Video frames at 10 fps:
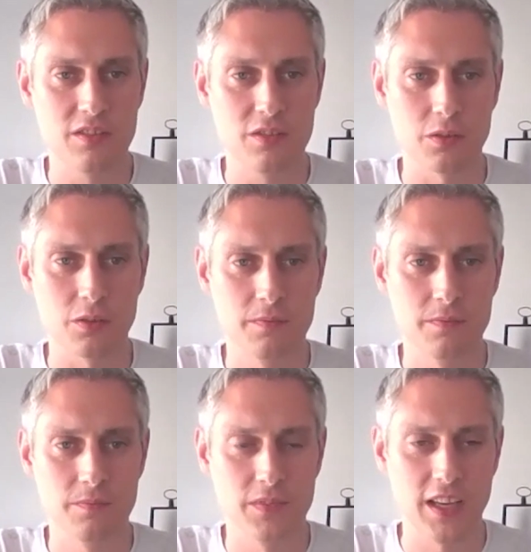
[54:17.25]
So
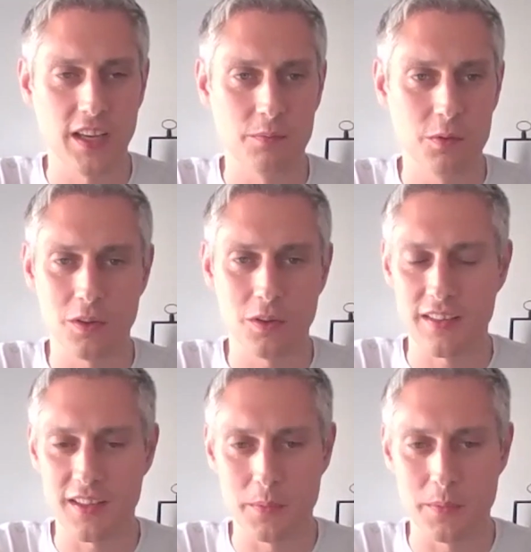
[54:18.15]
yeah, I'm so
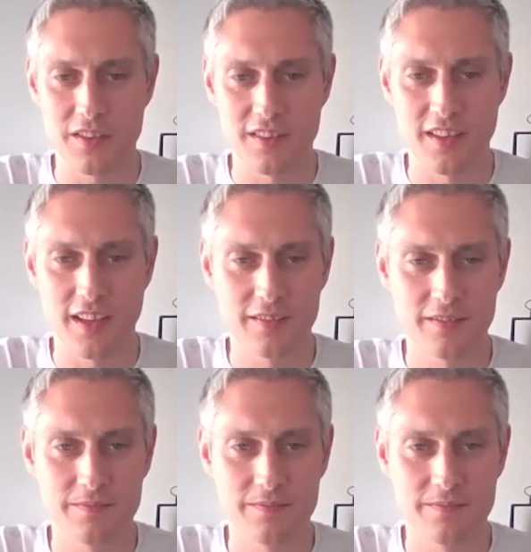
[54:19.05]
glad that you mentioned that.